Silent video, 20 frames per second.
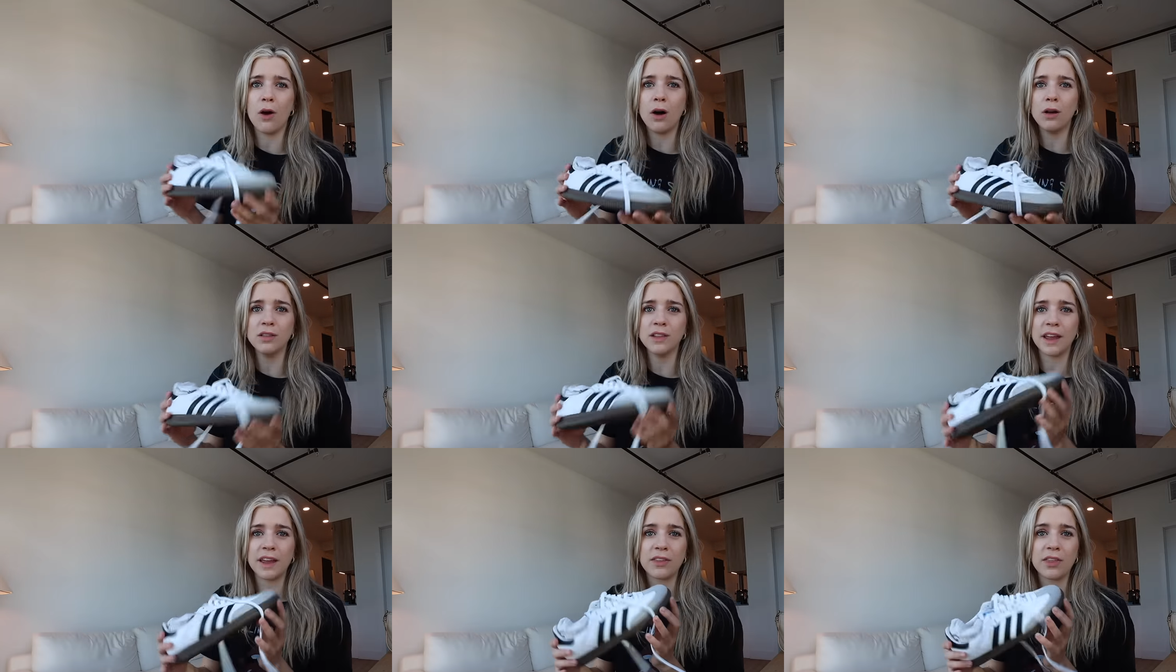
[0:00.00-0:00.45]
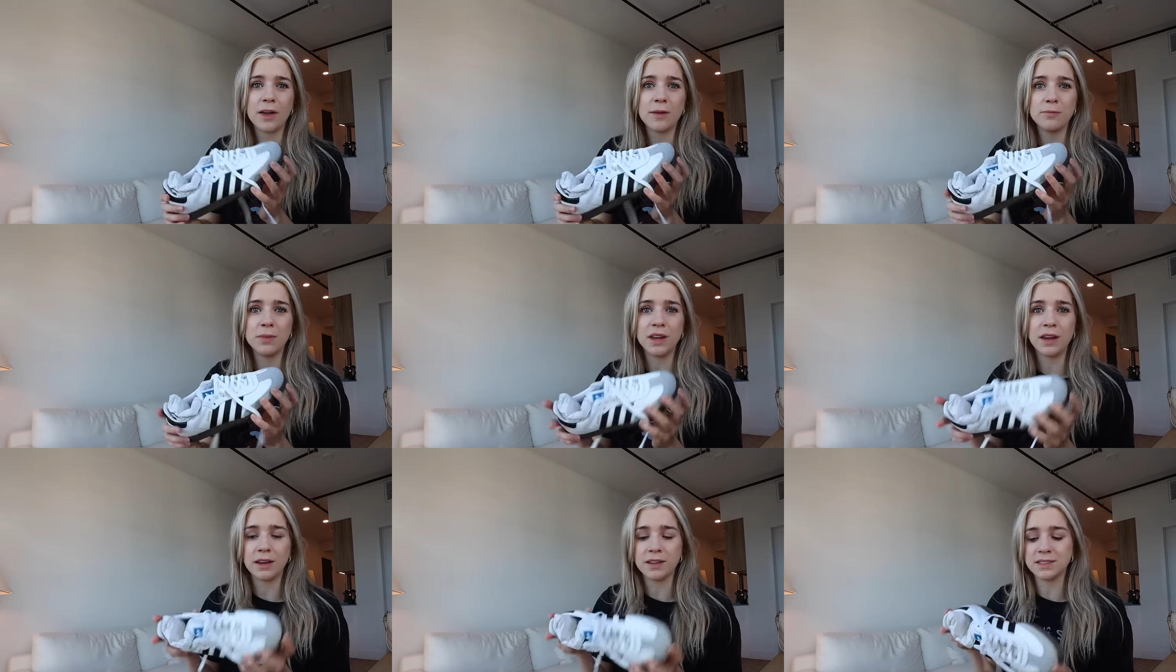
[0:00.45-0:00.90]
I'll link them
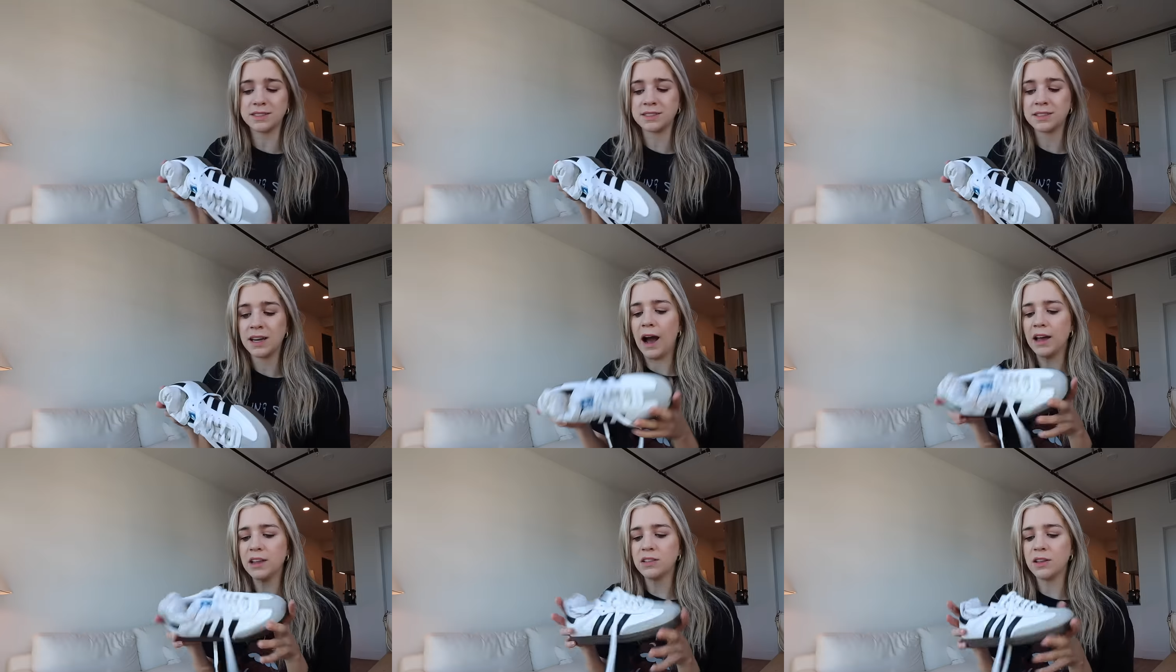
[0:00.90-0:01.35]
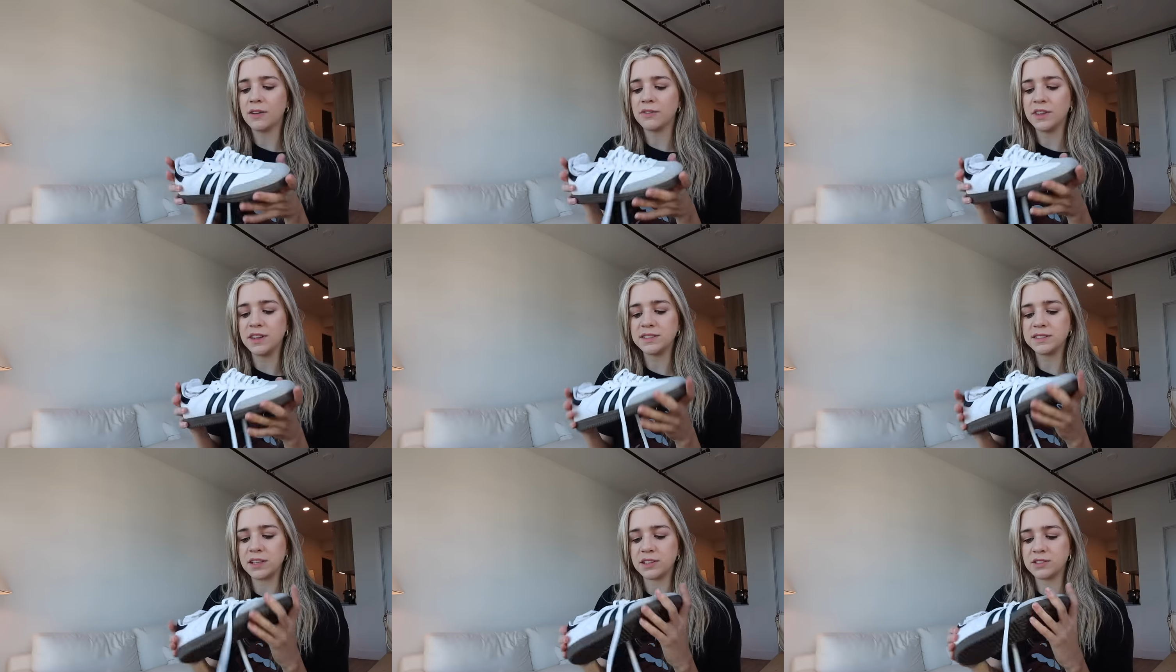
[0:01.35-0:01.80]
because I love
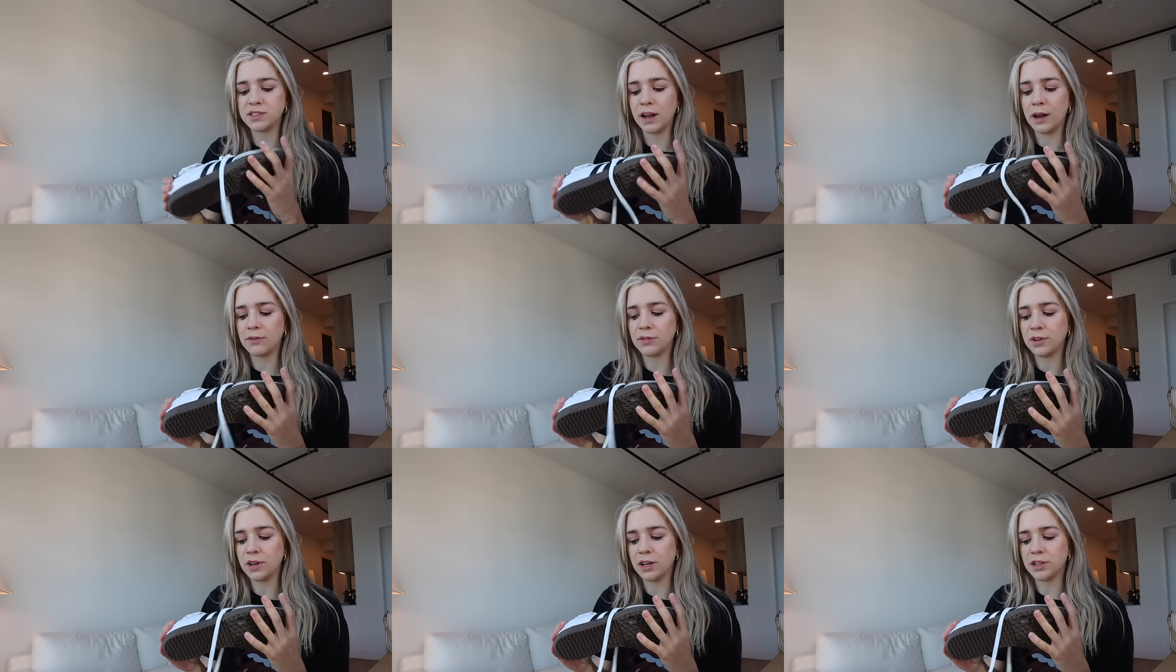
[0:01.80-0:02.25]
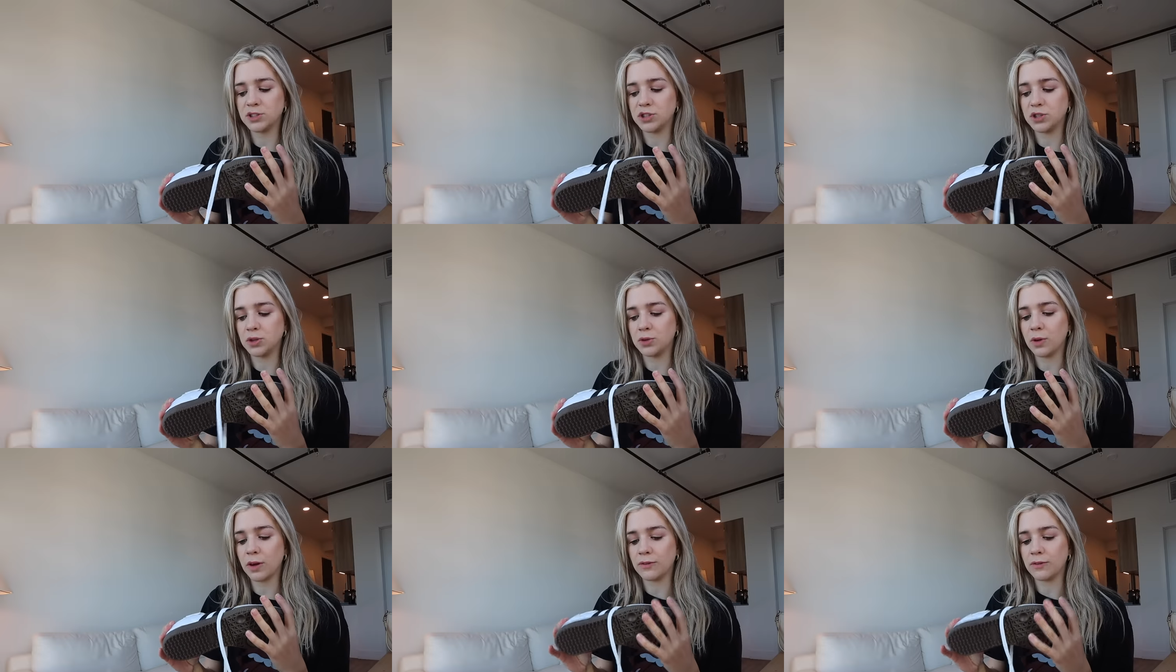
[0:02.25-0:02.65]
these as an everyday shoe.